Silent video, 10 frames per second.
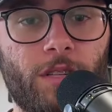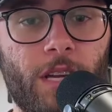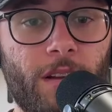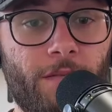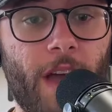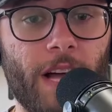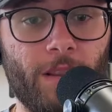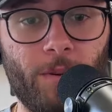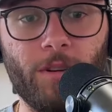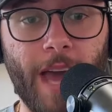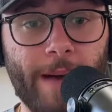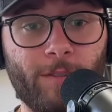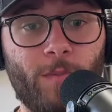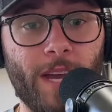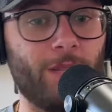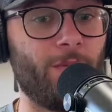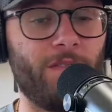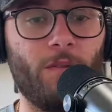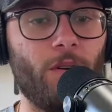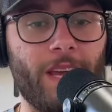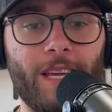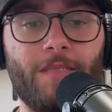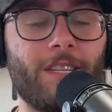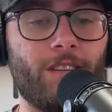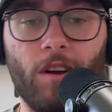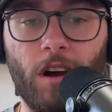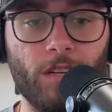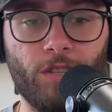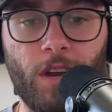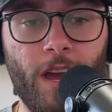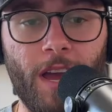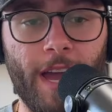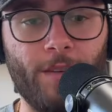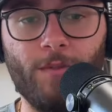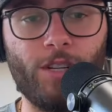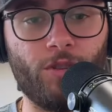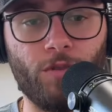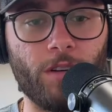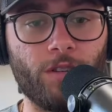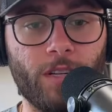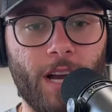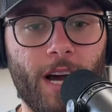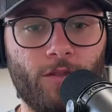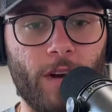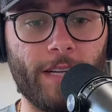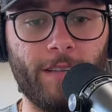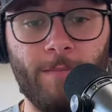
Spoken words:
in available cap space before they even touch a restructured contract.